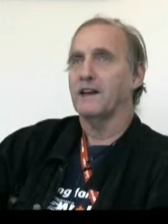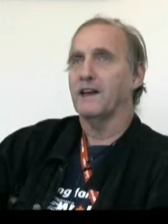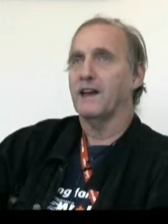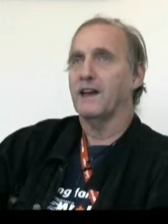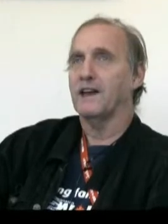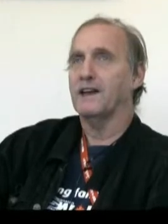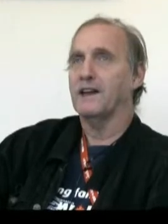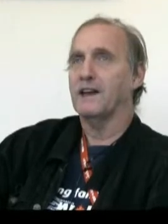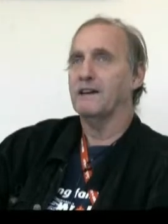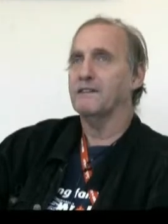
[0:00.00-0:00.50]

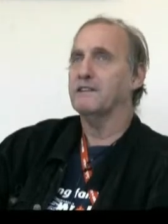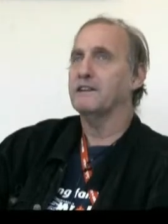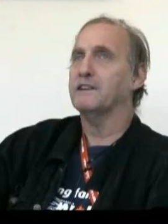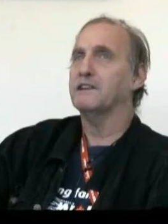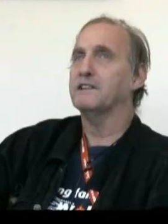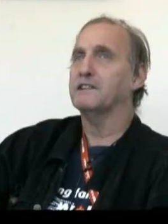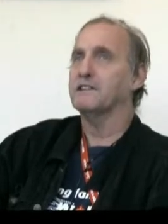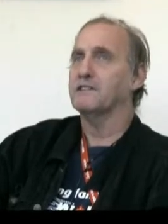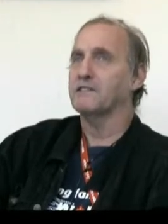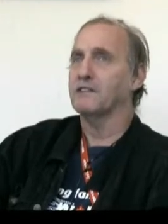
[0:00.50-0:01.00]
And having a
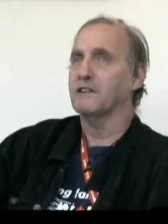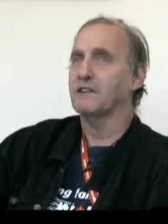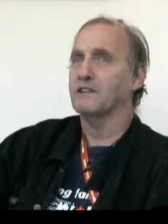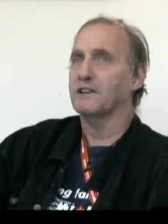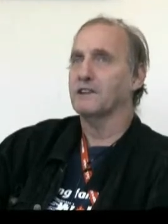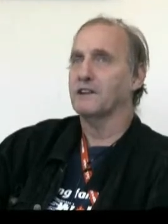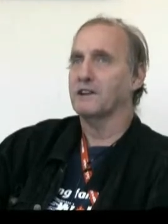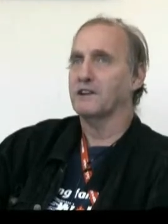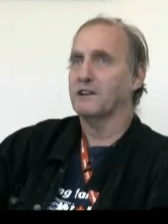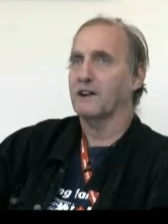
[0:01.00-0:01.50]

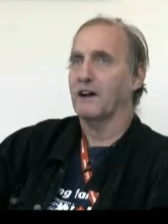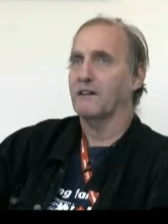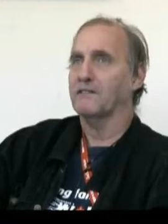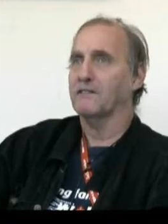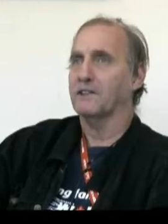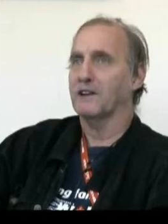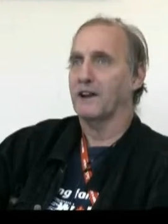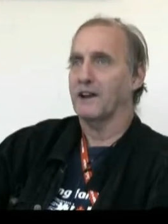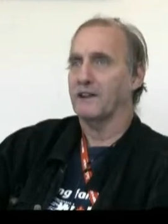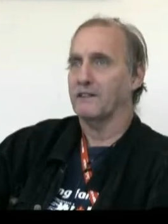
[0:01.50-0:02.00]
disability on top
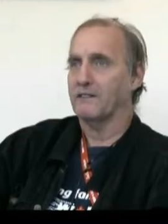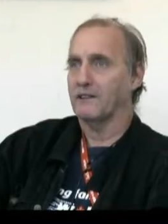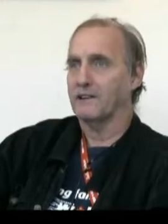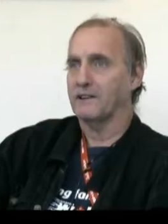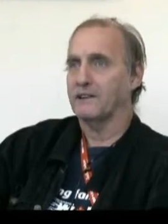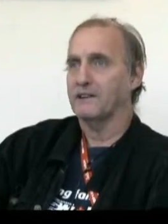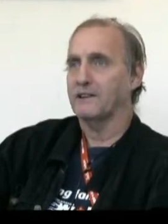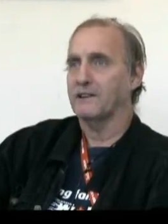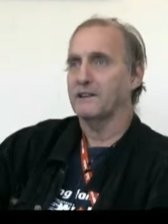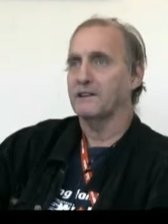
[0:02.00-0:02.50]
of that,
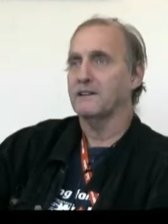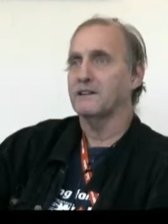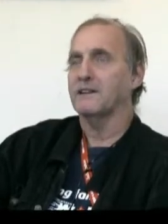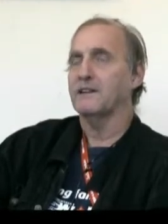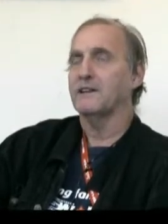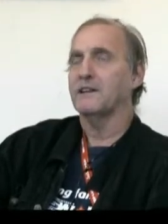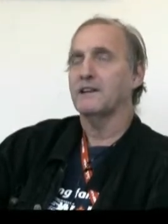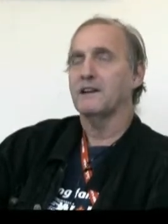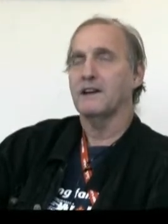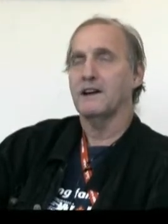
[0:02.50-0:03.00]
right?
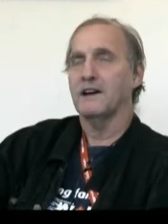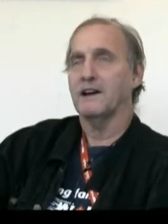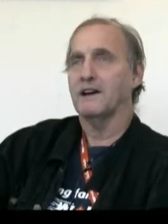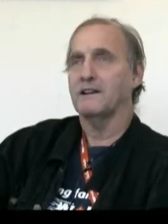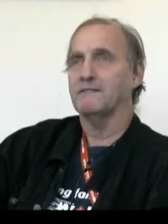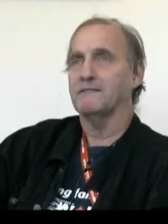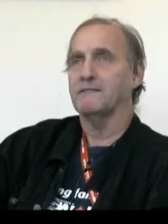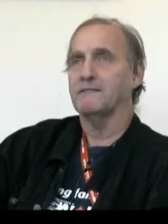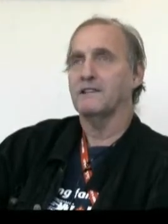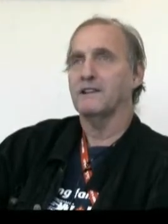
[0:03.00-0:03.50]

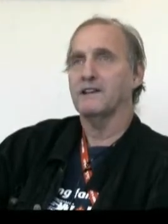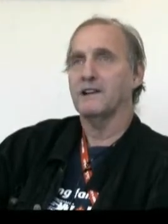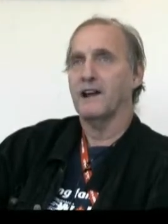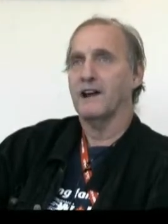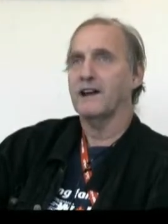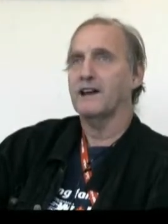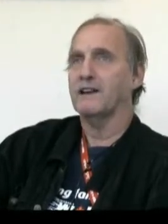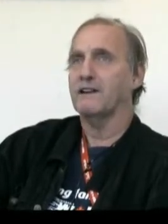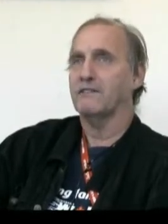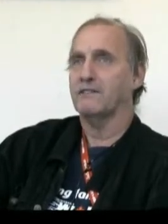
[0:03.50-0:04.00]
And I
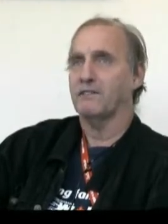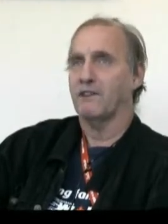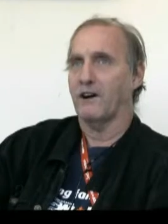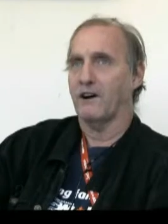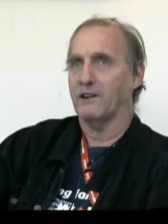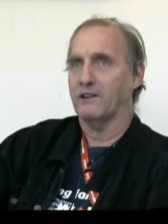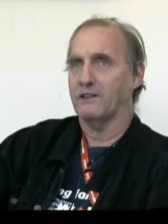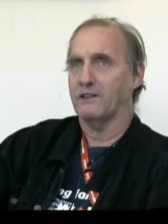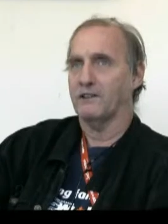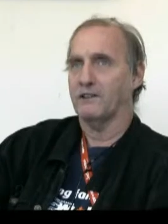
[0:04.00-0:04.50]
had a
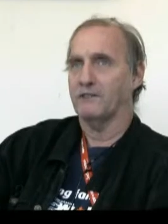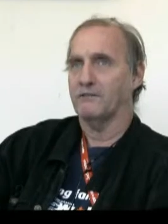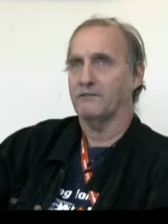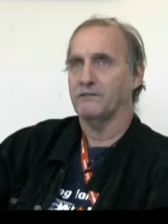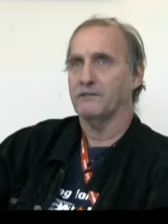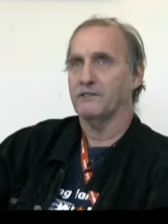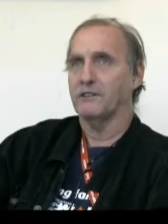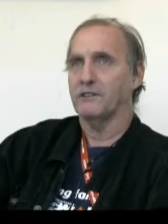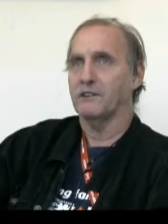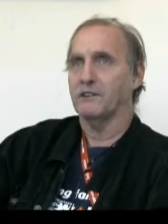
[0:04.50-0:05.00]
father
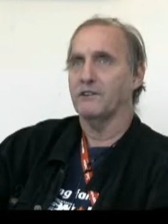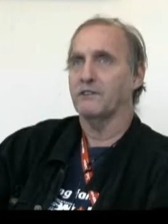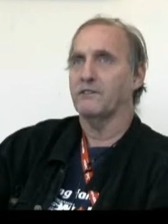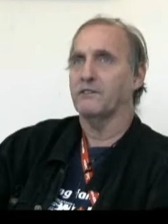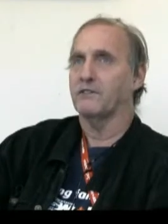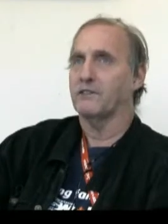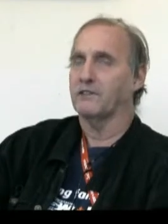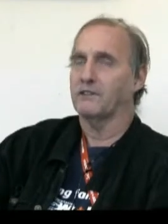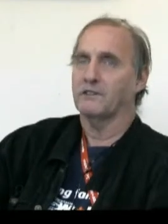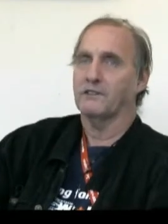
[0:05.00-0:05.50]
who,
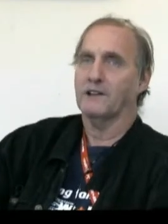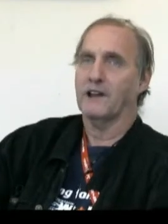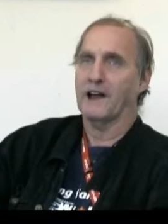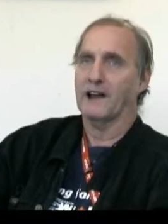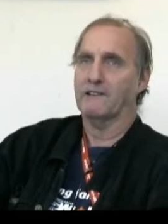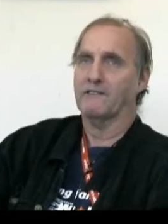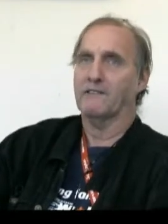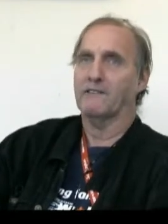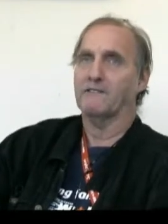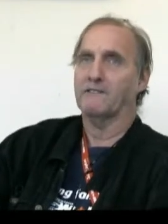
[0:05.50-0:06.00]
for
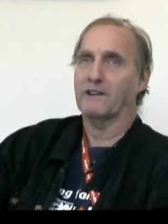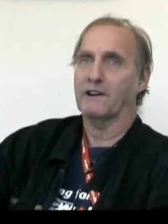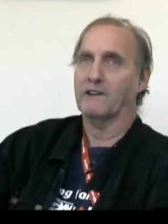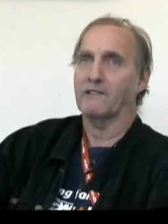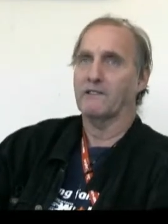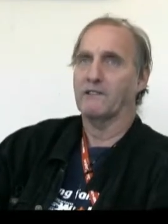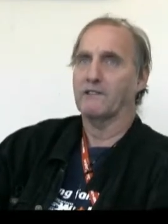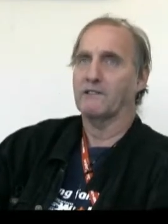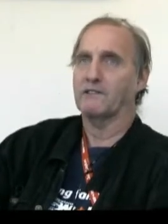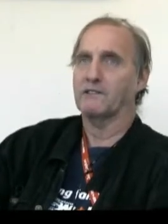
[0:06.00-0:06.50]
lack of a better
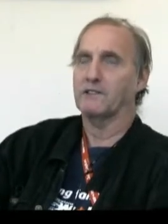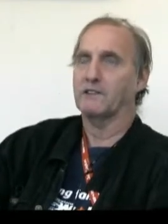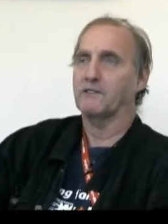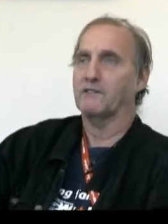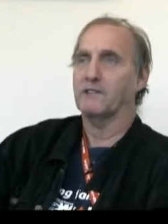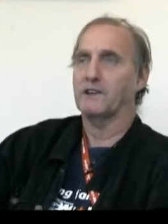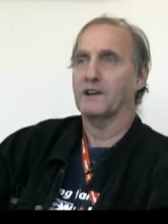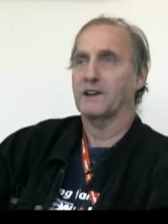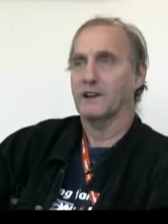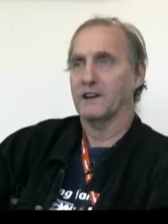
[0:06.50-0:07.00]
word, was a
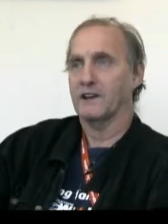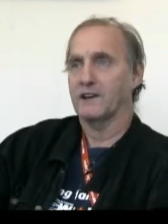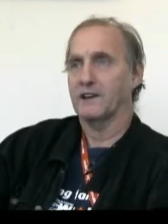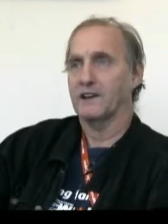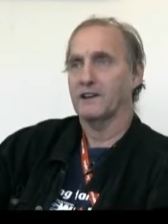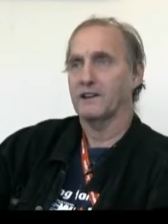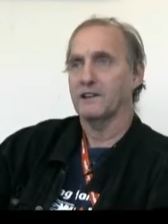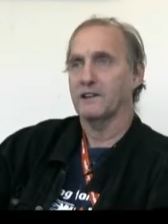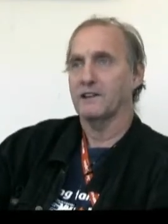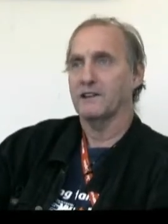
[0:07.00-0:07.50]
bigot.
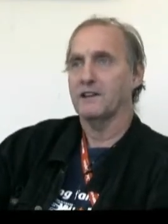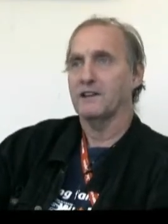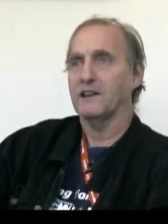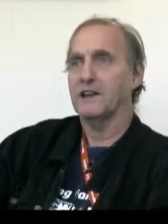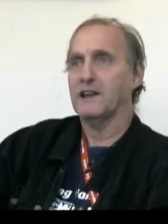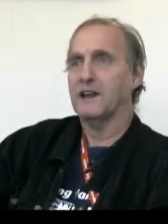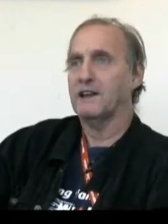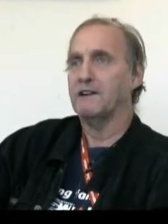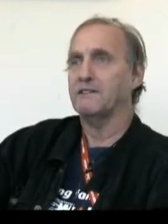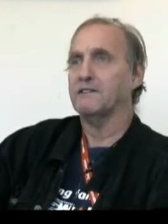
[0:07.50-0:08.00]

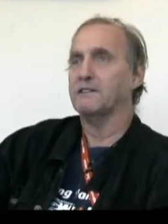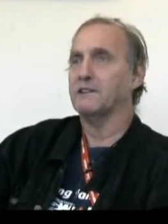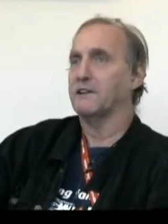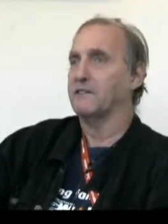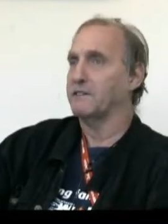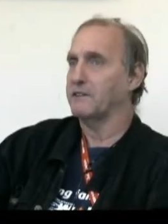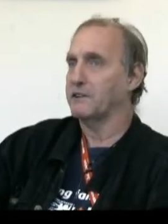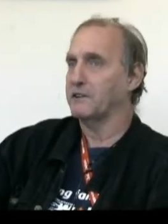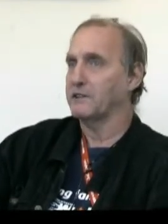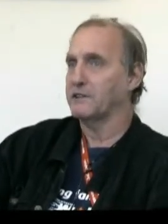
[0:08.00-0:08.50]
He was an
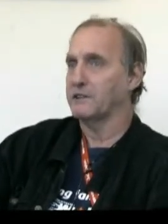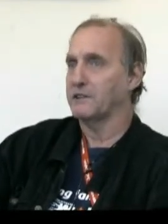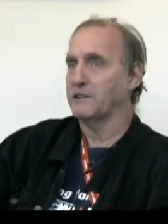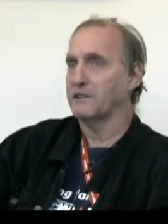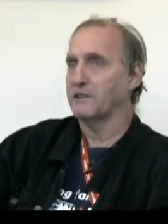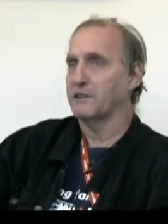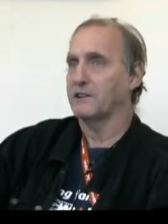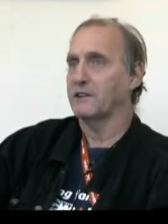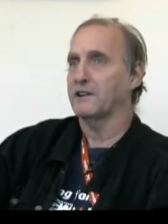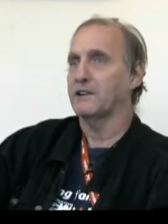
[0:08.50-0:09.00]

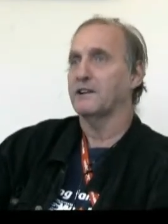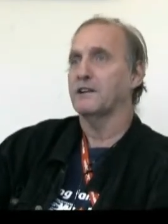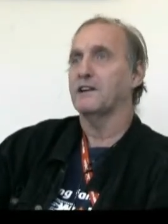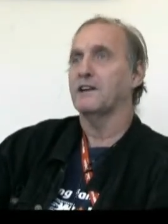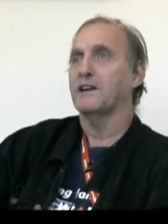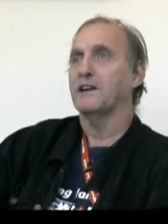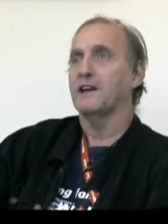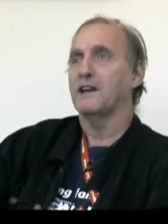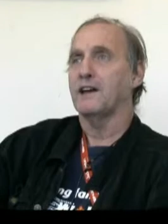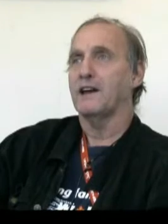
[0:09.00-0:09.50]
abuser,
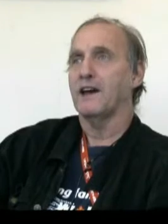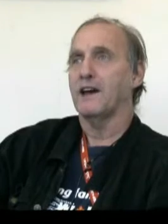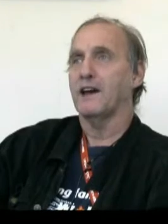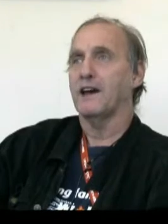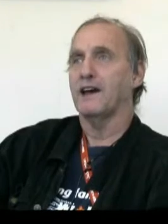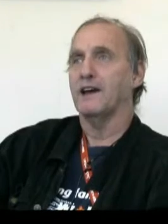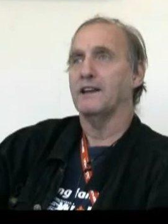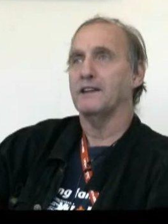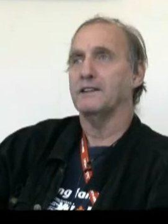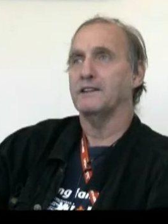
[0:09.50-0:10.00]

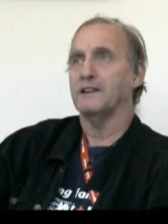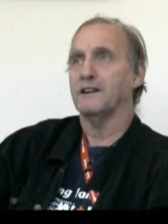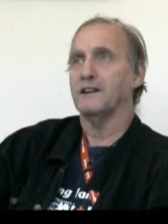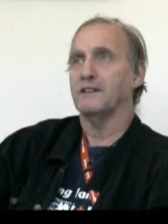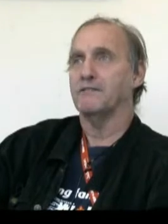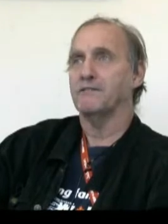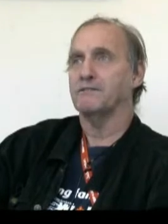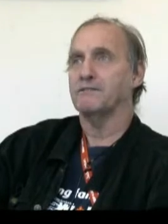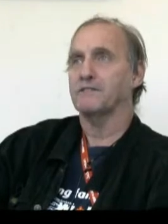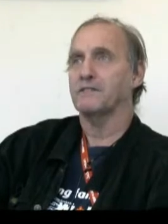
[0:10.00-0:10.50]
and
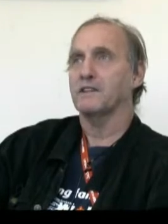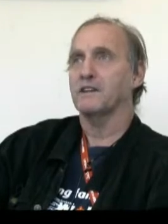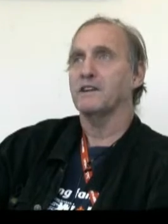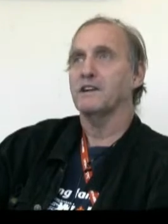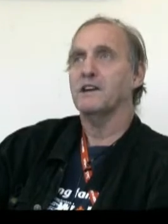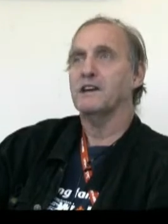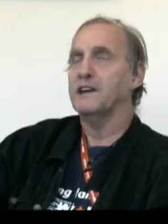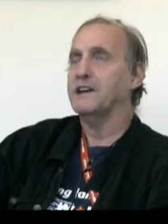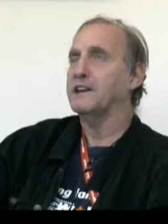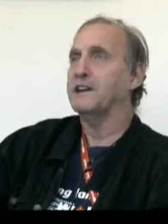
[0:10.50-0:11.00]

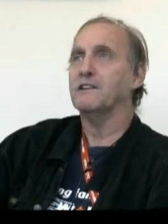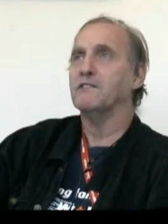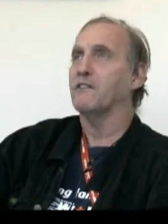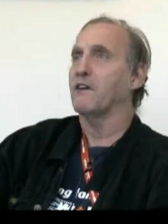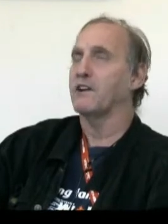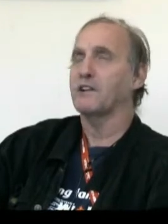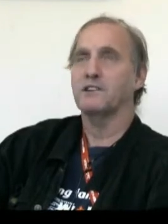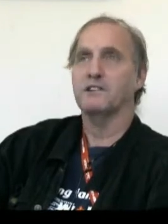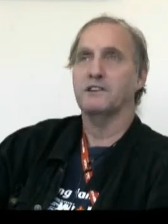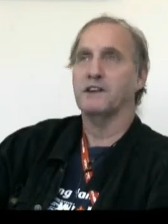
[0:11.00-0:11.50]
he didn't
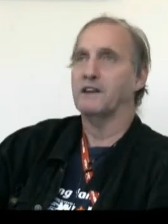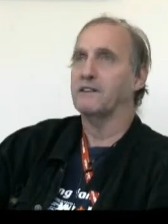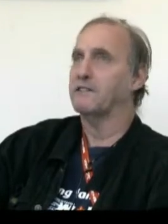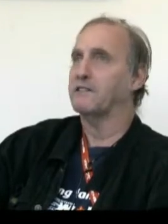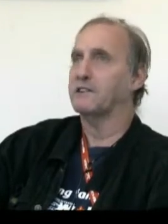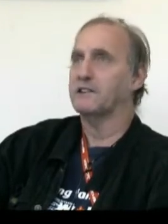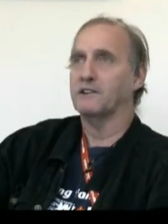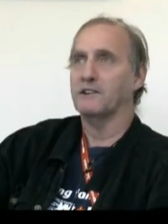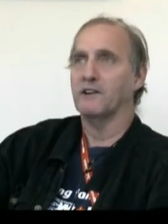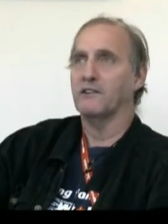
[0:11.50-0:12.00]
want his
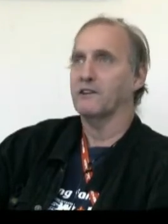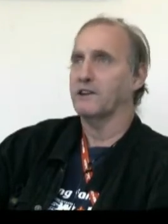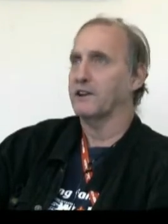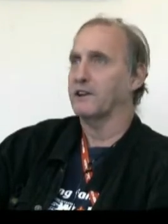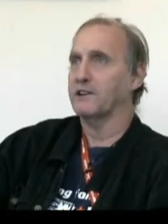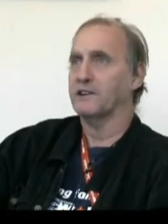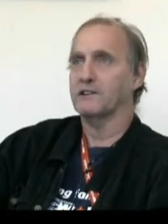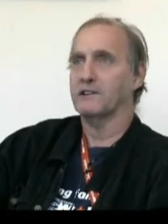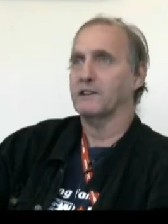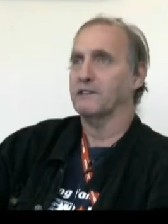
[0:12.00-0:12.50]
neighbors to know he
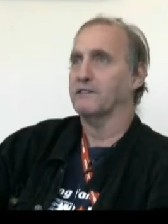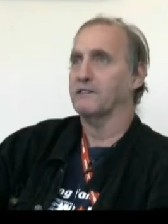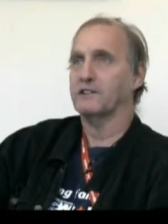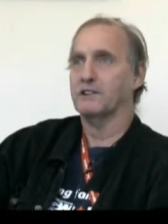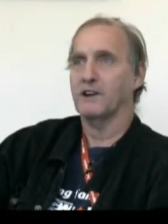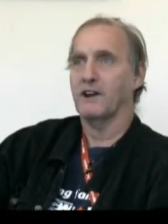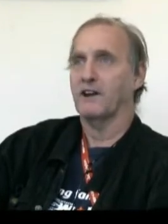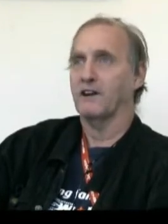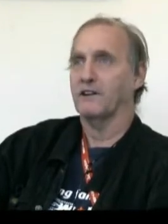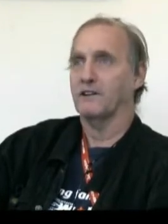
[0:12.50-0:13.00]
had a disabled
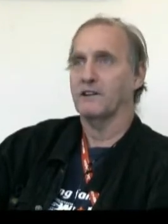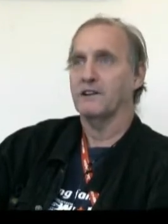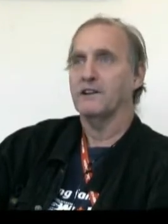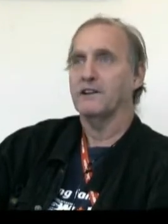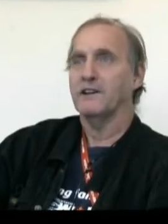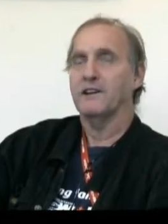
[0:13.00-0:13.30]
child.